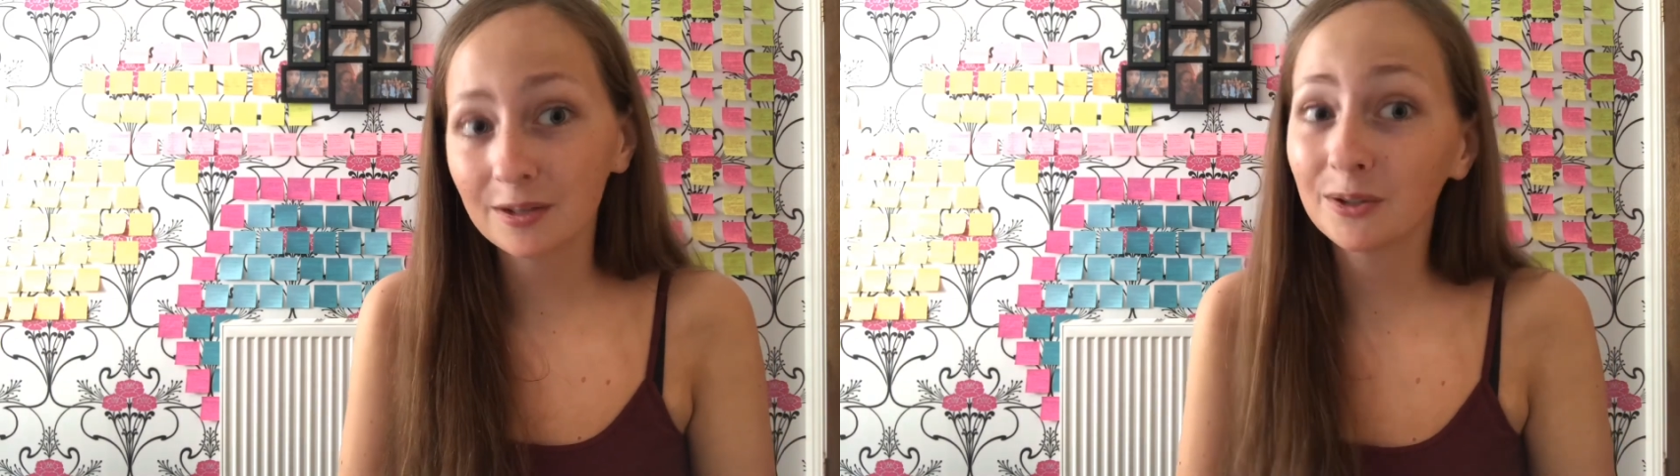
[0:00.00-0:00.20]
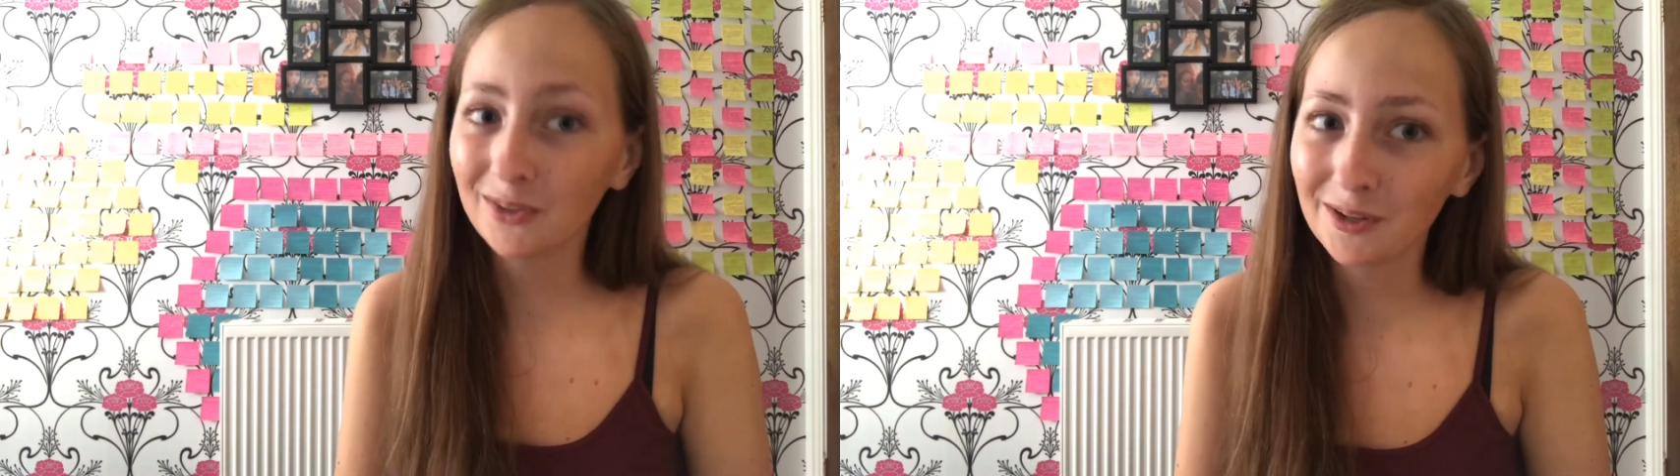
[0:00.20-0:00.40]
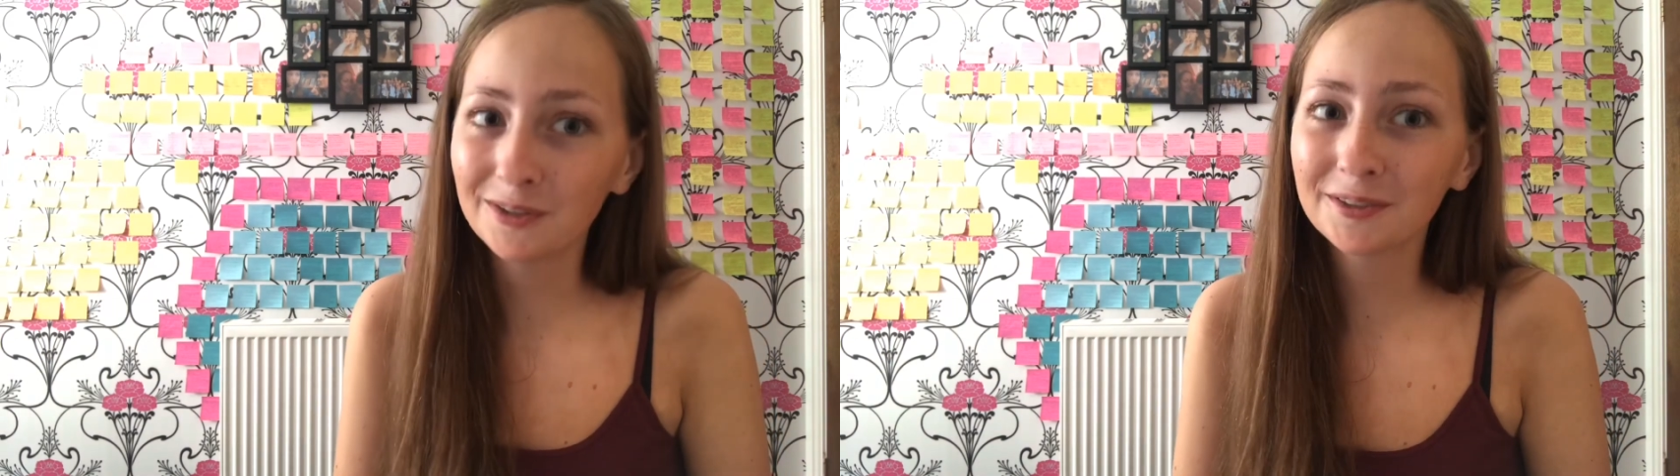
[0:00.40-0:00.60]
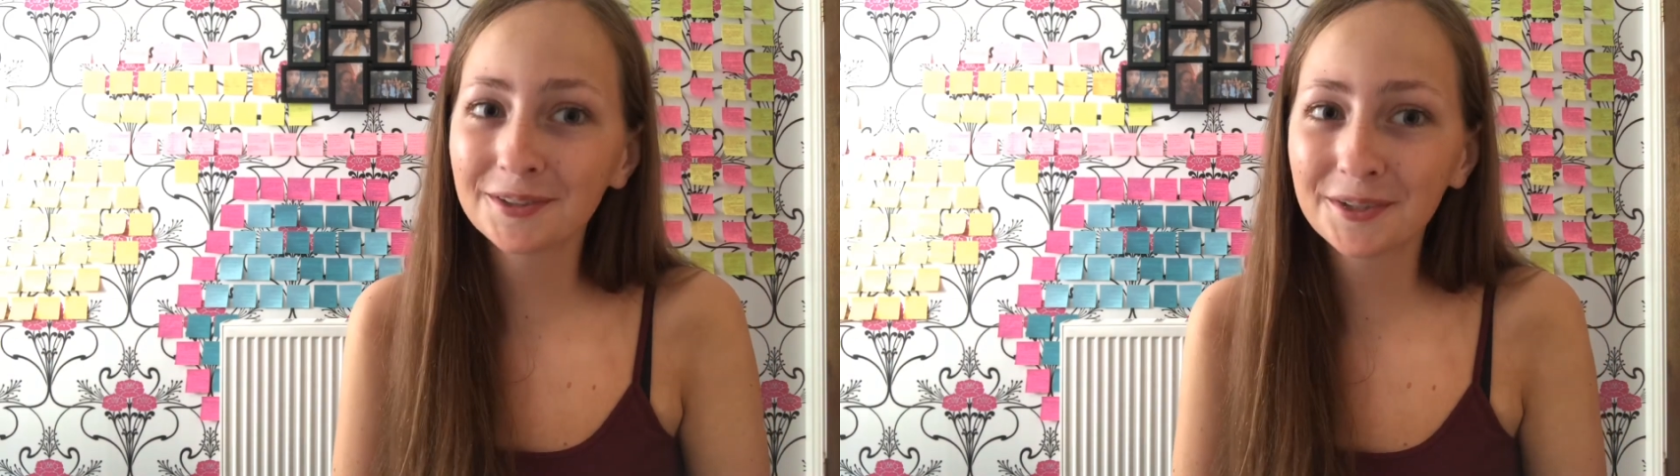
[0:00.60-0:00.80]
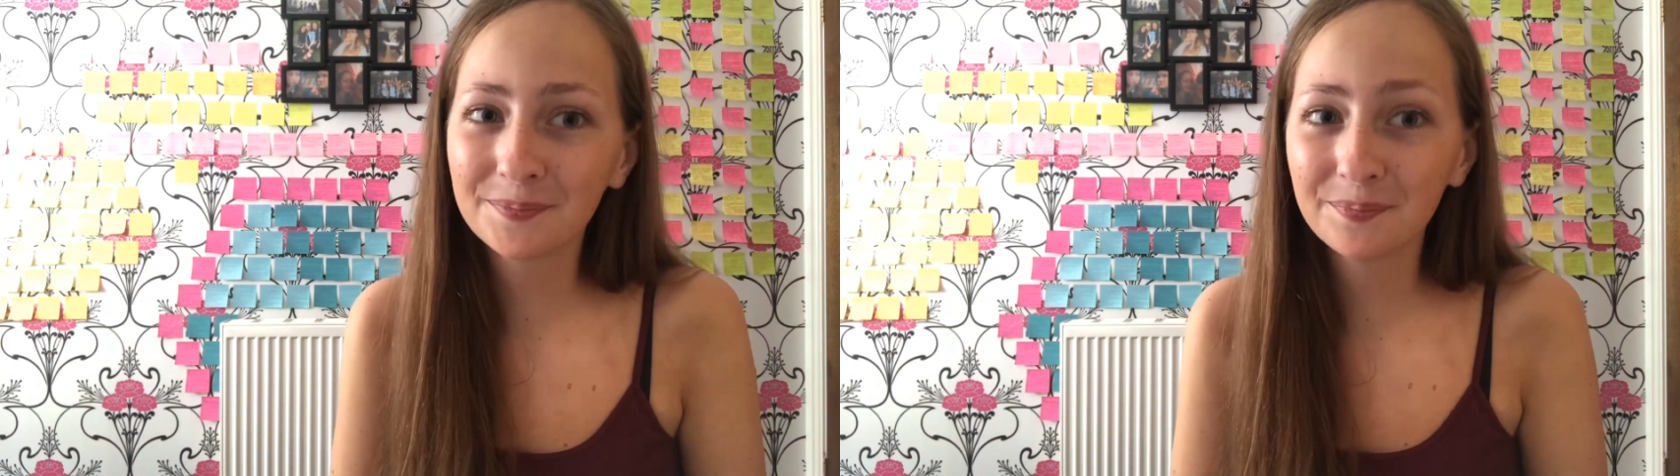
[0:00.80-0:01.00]
Good
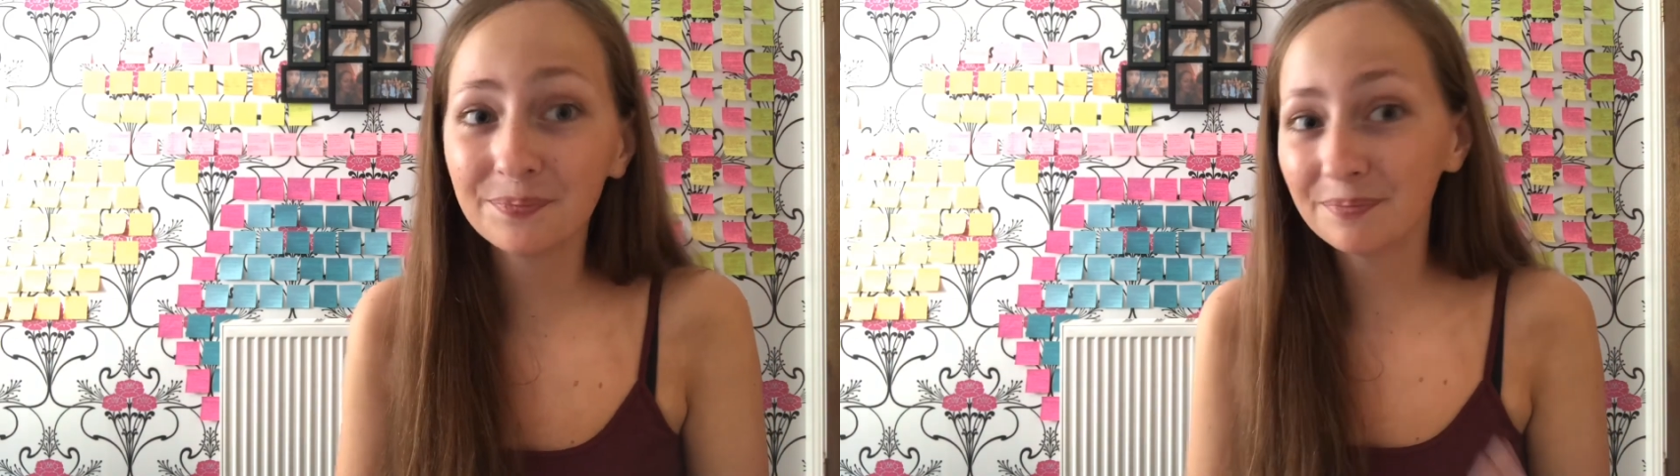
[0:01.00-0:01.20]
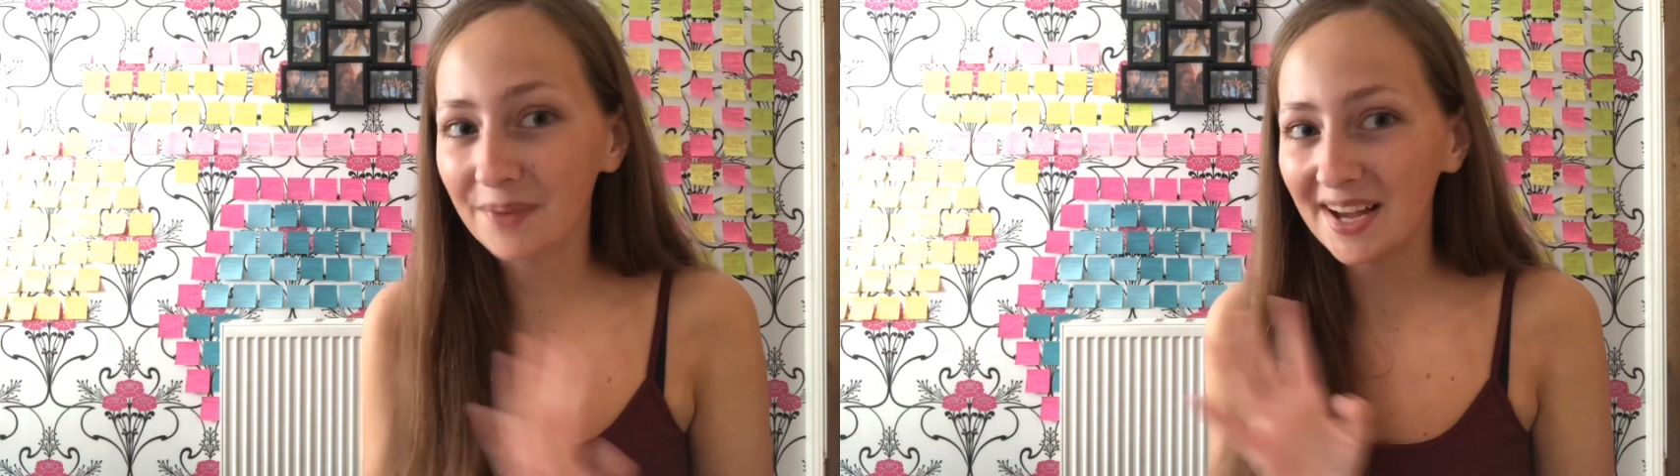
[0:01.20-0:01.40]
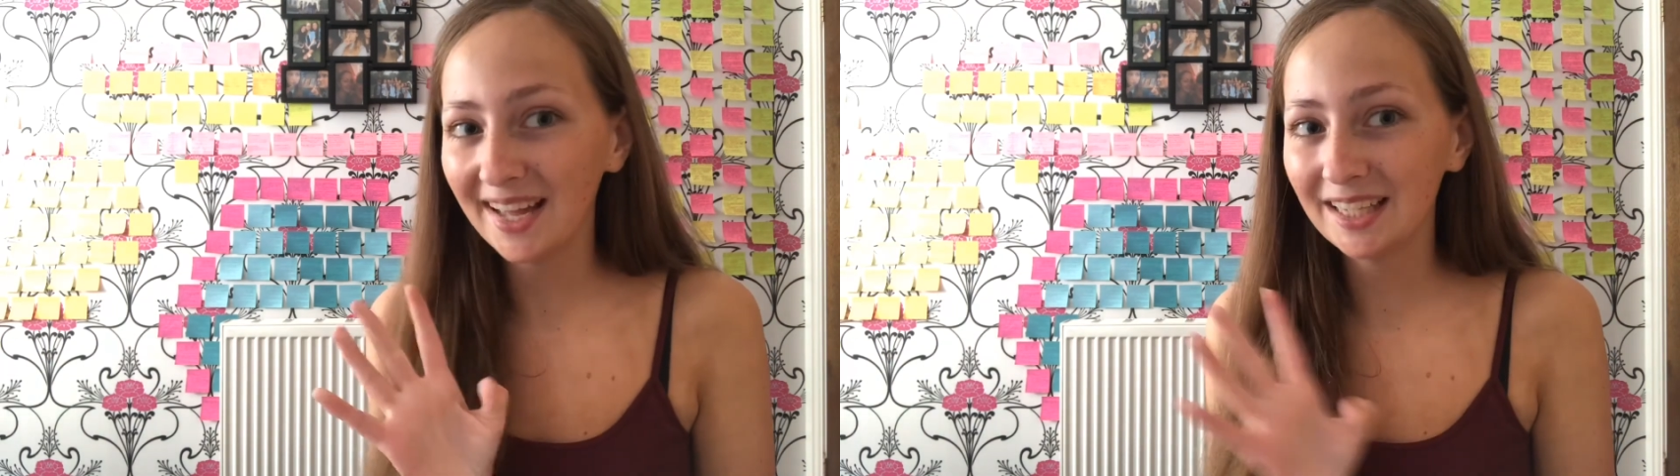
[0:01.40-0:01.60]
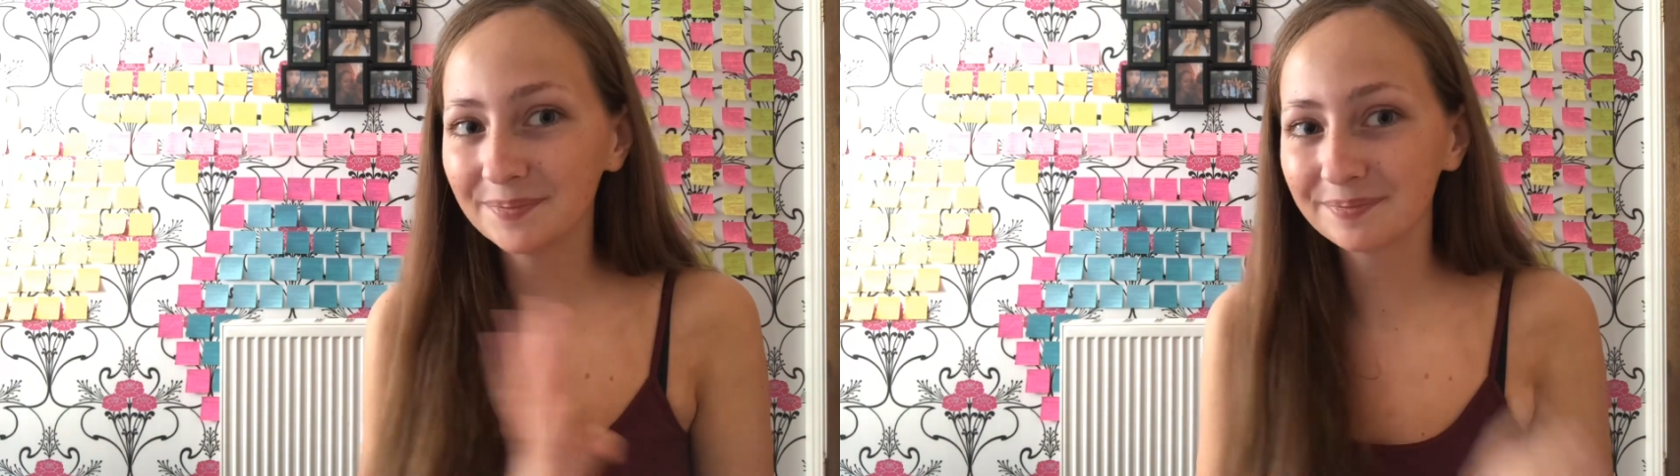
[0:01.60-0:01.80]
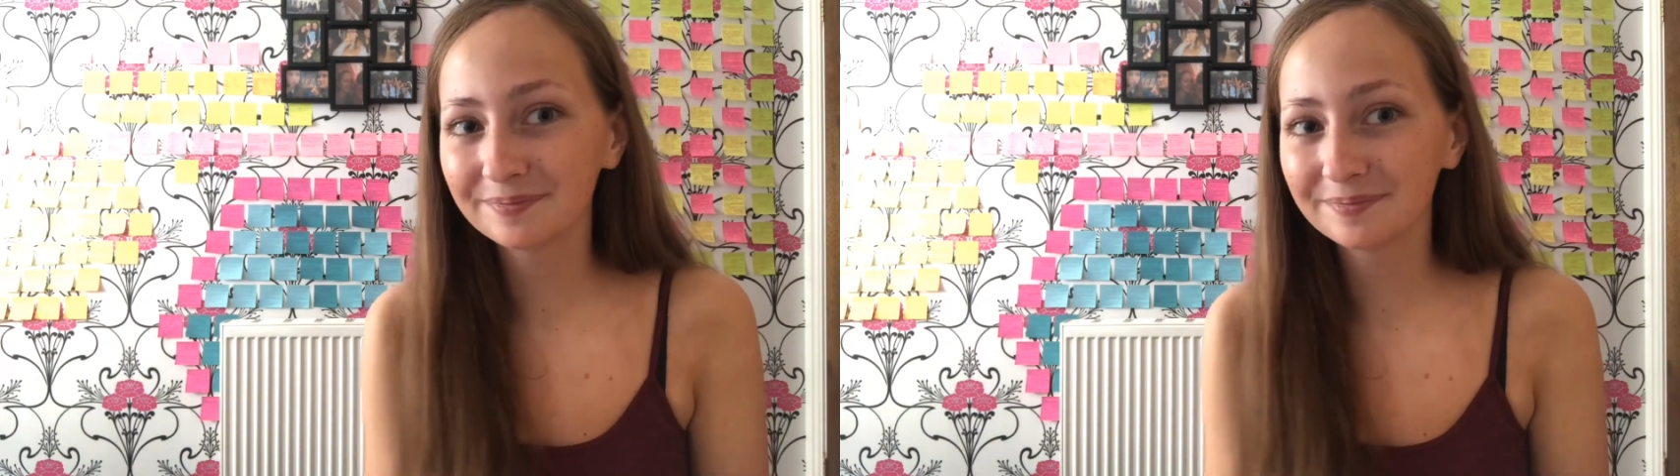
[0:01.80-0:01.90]
luck. Bye.